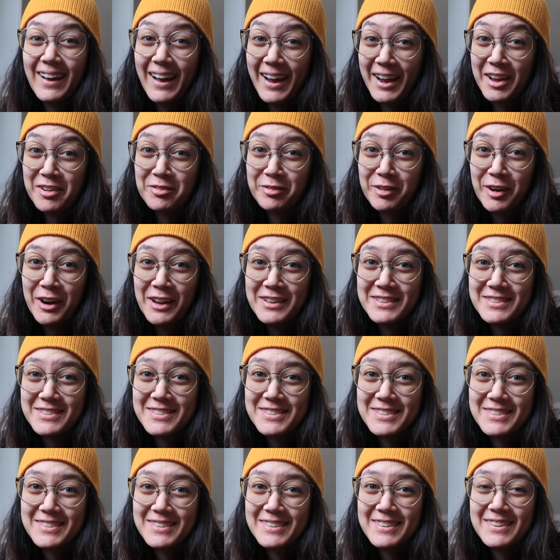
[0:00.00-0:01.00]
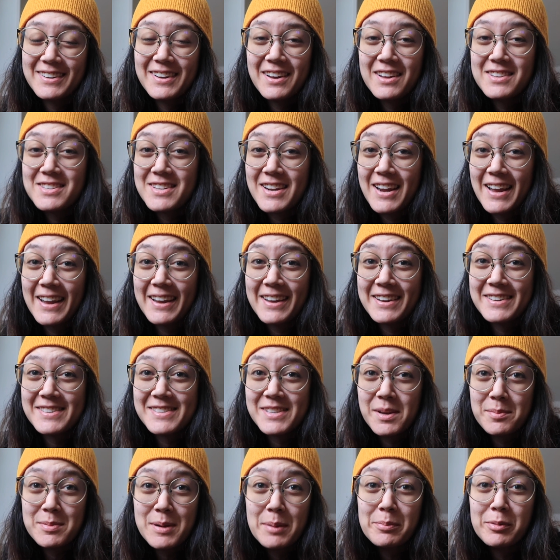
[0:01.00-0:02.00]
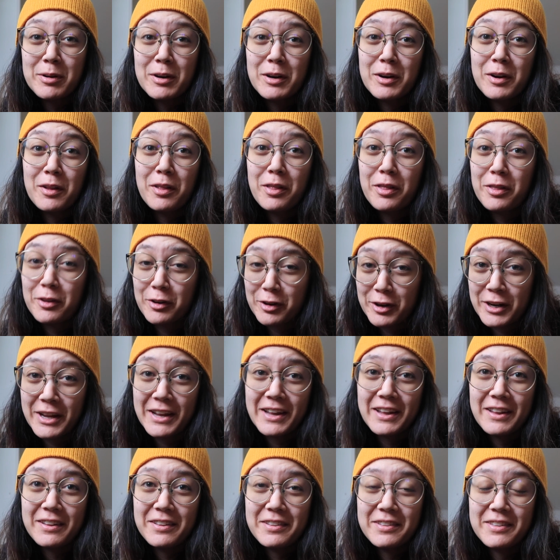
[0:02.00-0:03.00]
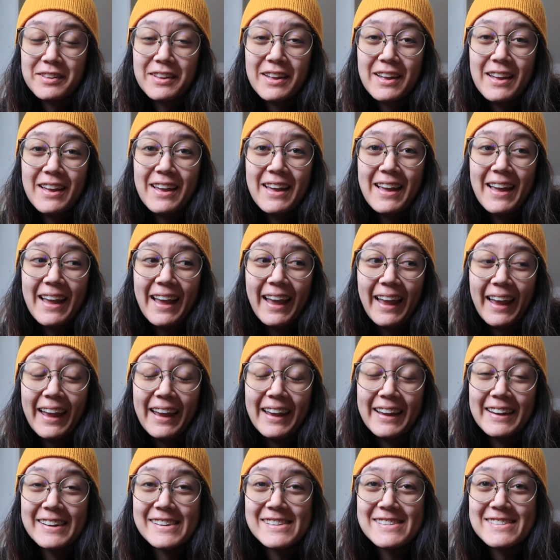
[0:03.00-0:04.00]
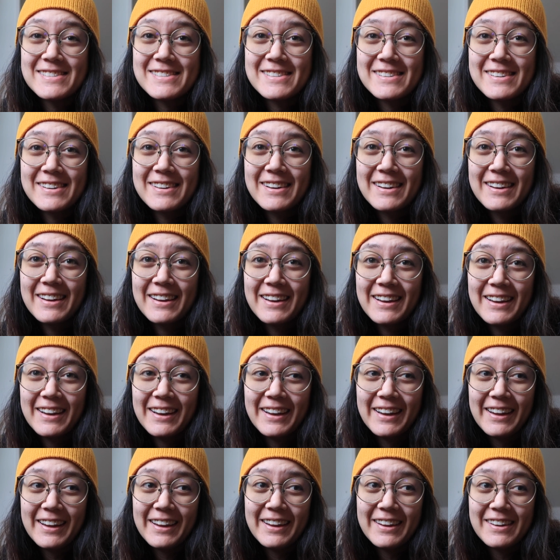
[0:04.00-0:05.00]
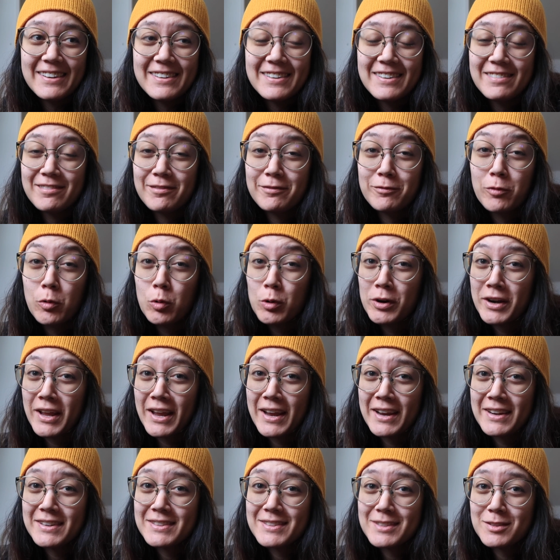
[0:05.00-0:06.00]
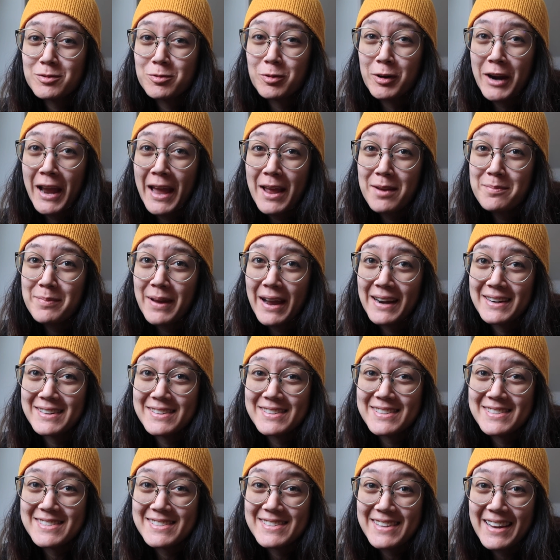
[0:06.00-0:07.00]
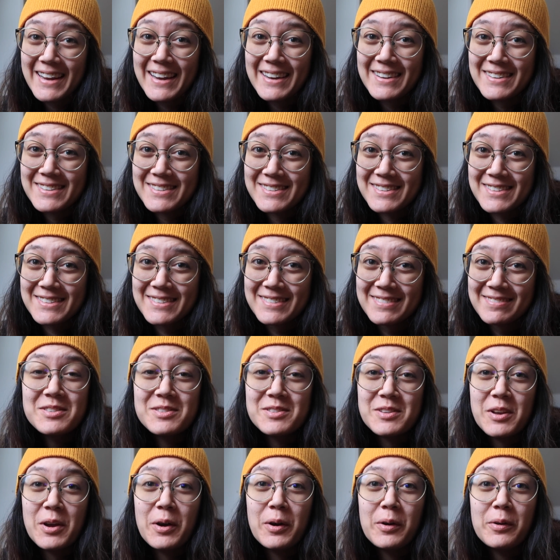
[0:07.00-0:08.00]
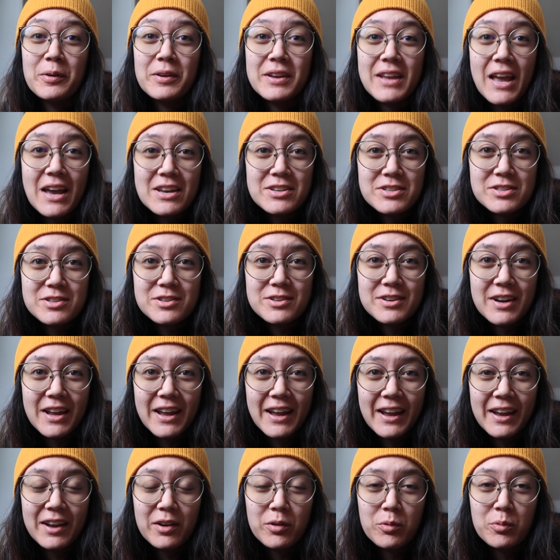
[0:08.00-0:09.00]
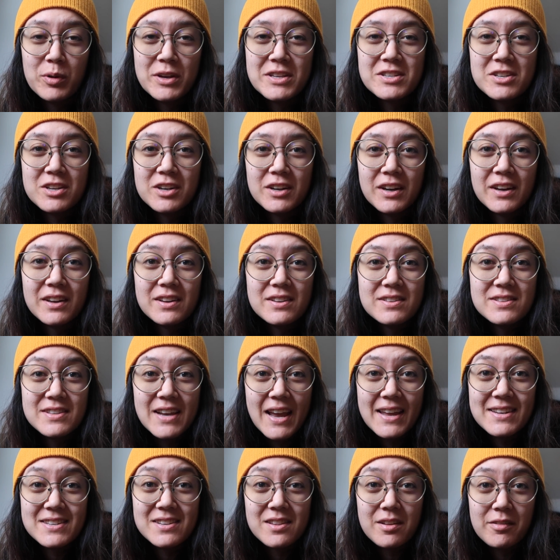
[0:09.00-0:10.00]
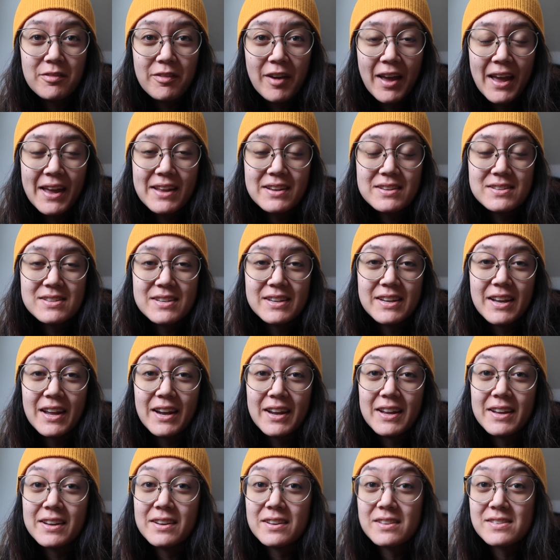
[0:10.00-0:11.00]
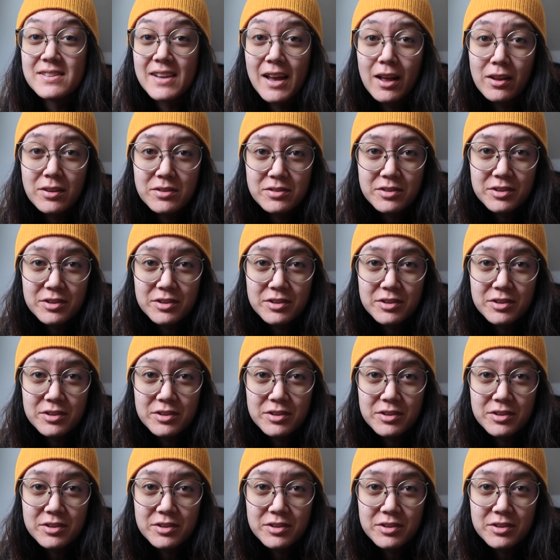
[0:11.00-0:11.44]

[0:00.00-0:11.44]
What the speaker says: Hi friends, today is September 30th and in 4 days we're headed back to the States. So yesterday we took Ted to the vet to get his health